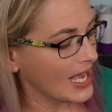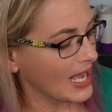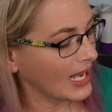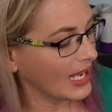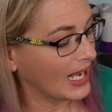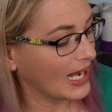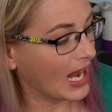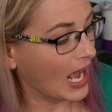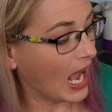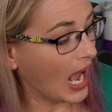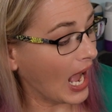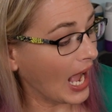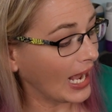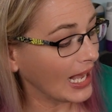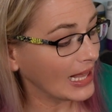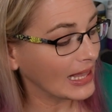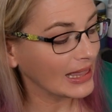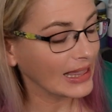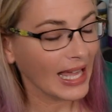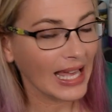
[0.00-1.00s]
Again, I
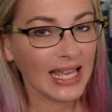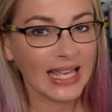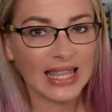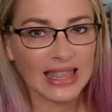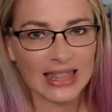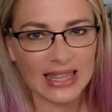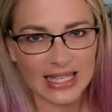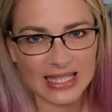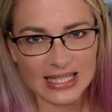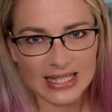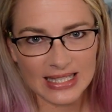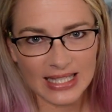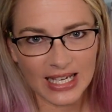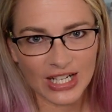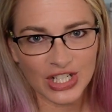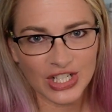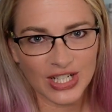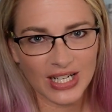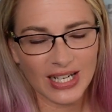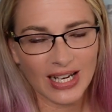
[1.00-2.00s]
like this
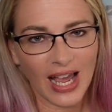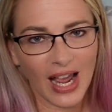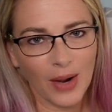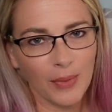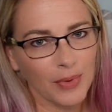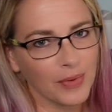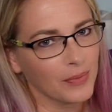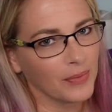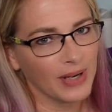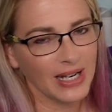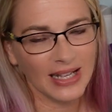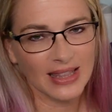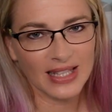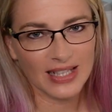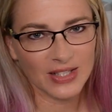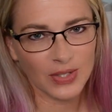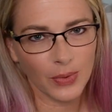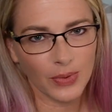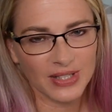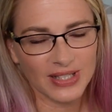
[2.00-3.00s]
section. I would read
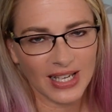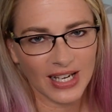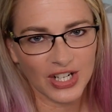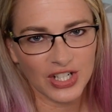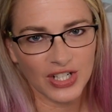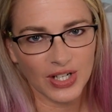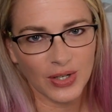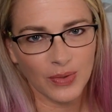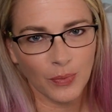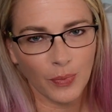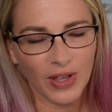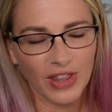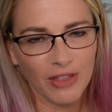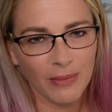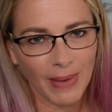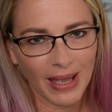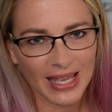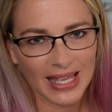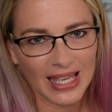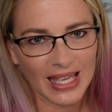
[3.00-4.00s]
this whole section with
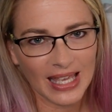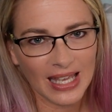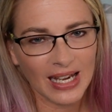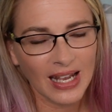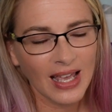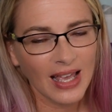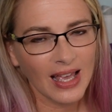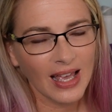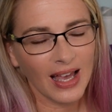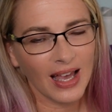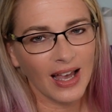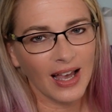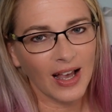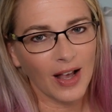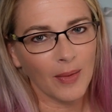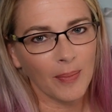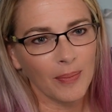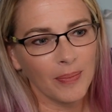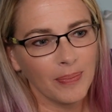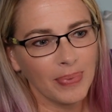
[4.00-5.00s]
my kid
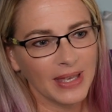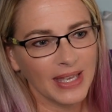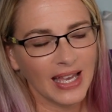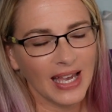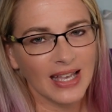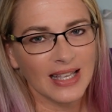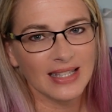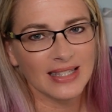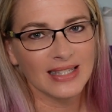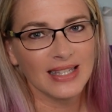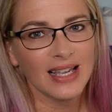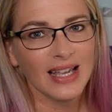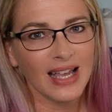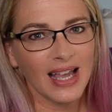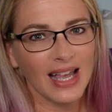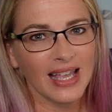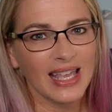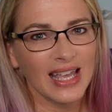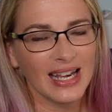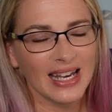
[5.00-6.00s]
um, because,
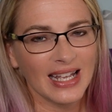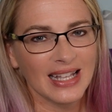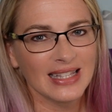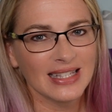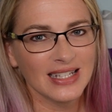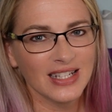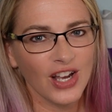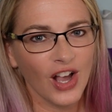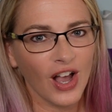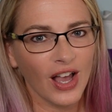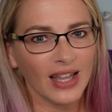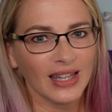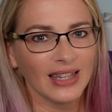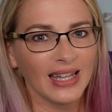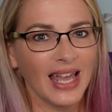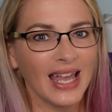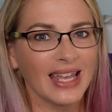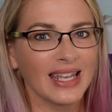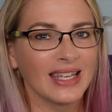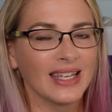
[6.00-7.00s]
again, it's not
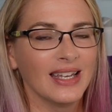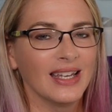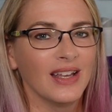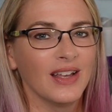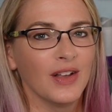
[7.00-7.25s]
like